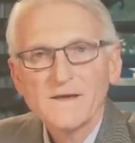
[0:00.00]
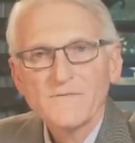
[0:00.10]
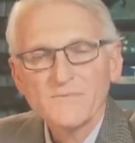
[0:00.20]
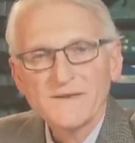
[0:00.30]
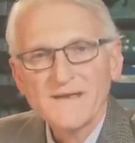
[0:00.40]

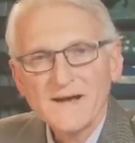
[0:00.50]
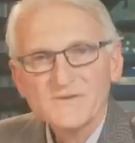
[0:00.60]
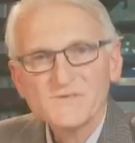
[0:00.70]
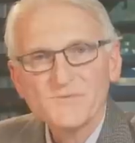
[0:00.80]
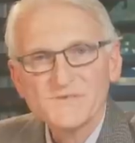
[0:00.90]
From the
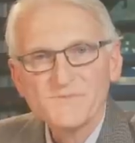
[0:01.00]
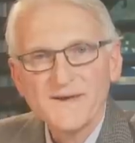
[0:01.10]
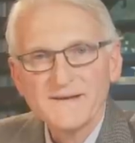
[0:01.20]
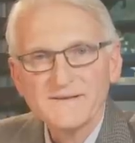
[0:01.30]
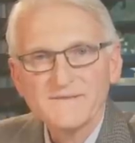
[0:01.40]
doctor's
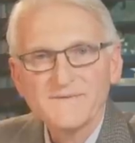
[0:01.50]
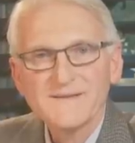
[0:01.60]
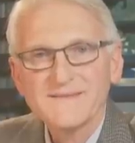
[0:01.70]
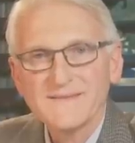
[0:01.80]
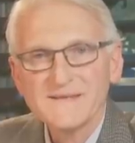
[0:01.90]
perspective,
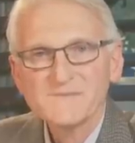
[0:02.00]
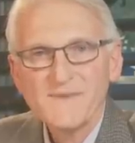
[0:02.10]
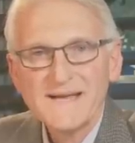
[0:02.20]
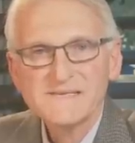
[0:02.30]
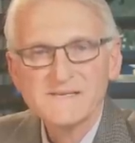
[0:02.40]
these
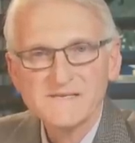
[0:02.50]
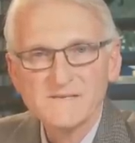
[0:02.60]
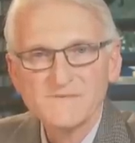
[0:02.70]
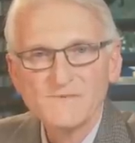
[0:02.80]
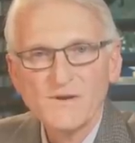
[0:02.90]
mass
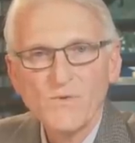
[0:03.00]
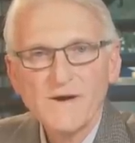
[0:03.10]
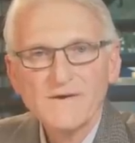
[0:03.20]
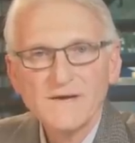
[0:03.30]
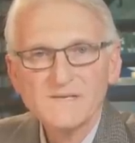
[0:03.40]
systems
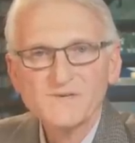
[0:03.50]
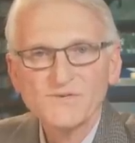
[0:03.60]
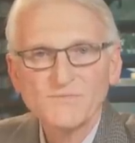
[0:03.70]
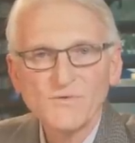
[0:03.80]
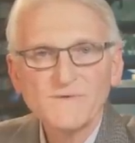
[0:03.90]
required us
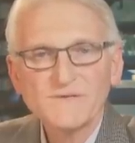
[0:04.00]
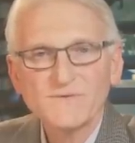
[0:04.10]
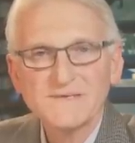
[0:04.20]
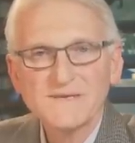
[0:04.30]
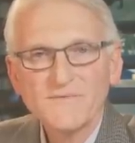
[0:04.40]
to move
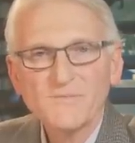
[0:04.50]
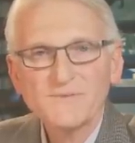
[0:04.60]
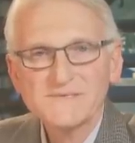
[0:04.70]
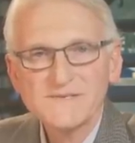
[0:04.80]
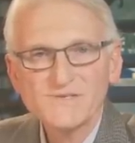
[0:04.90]
into a different
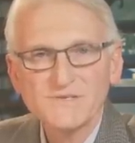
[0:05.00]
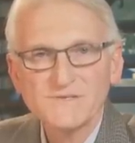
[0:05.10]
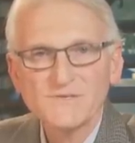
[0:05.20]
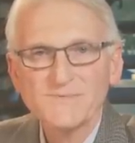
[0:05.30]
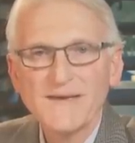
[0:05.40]

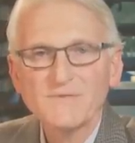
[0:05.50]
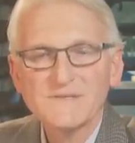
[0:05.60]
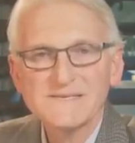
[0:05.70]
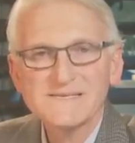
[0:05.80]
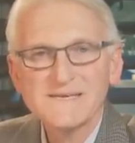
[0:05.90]
position to be able
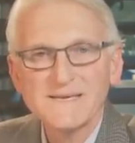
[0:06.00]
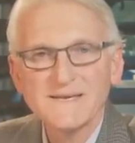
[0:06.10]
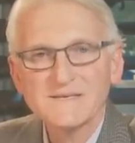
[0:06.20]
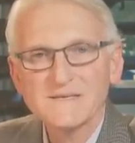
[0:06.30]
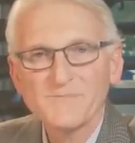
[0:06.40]
to
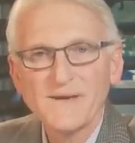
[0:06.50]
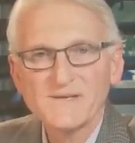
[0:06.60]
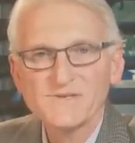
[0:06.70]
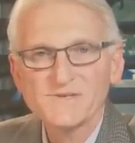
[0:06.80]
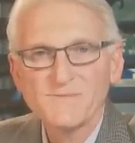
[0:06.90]
see into the
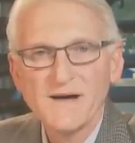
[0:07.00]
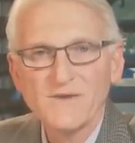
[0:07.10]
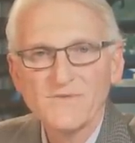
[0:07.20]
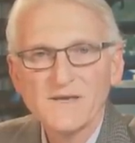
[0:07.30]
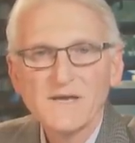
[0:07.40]
patient's
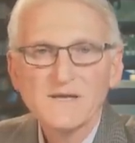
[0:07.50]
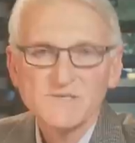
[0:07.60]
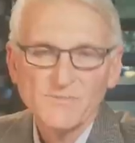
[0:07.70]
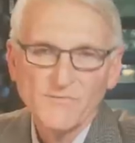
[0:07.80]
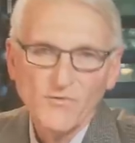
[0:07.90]
mouth,
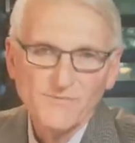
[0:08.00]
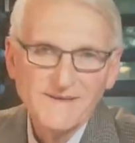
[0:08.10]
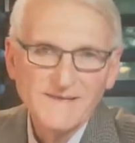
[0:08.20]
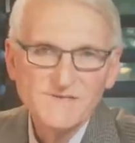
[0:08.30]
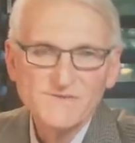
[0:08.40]
to perform
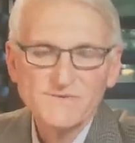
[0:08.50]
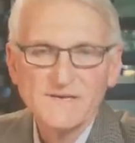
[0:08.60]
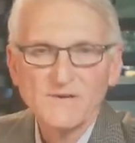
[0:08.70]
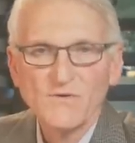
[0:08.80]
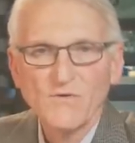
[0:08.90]

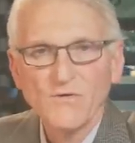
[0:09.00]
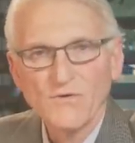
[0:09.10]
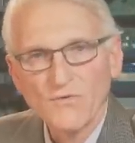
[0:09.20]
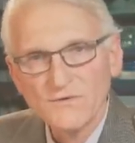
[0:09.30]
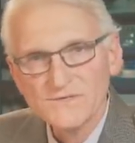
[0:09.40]
dentistry or
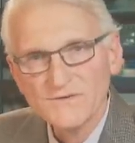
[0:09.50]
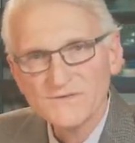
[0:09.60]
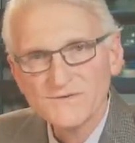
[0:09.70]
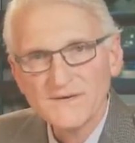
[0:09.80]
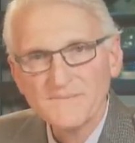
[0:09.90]
oral
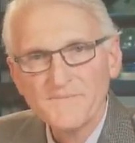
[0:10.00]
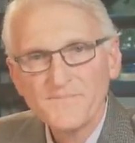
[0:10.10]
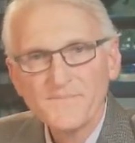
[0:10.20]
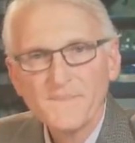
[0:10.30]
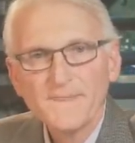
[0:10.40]
surgery.
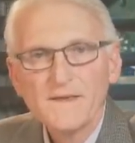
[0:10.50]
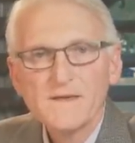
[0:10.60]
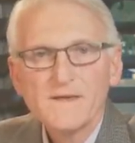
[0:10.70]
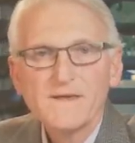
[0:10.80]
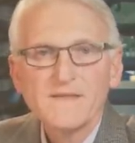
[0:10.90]

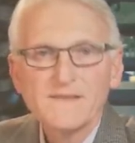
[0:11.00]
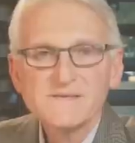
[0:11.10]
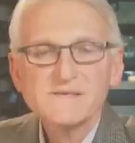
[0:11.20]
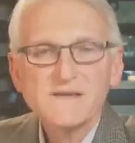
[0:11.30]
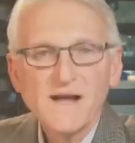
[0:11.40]

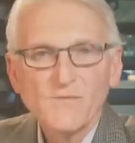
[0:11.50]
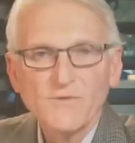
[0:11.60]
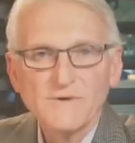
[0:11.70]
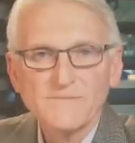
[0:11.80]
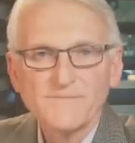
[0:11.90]
This is
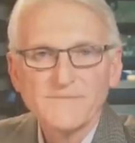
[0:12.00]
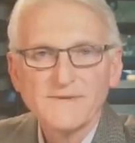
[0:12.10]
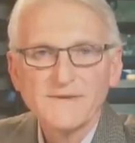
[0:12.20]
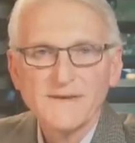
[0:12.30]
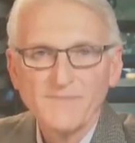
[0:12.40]
awkward
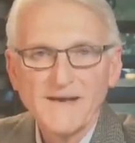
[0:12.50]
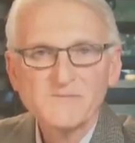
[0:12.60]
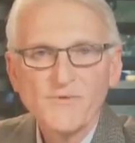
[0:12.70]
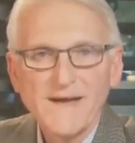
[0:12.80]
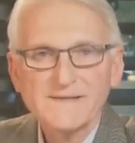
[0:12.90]
and
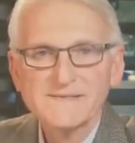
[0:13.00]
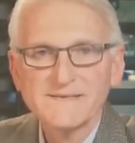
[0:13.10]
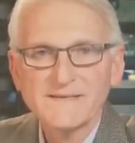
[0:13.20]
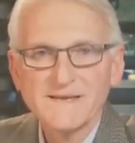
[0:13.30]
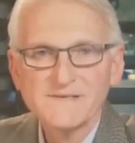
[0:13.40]
makes
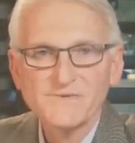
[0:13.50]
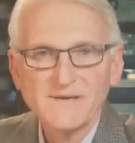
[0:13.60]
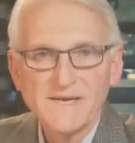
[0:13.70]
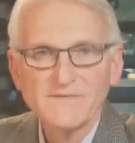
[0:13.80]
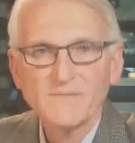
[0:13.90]
practicing
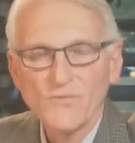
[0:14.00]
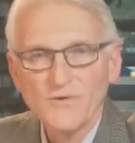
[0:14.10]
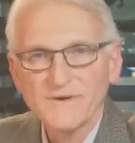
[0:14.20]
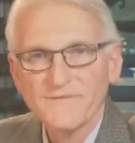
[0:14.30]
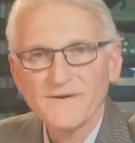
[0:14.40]
dentistry even
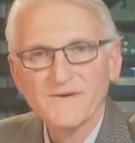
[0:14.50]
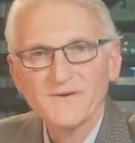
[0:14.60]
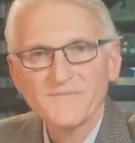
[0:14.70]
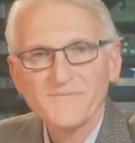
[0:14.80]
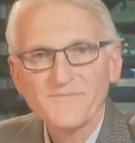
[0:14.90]
more difficult.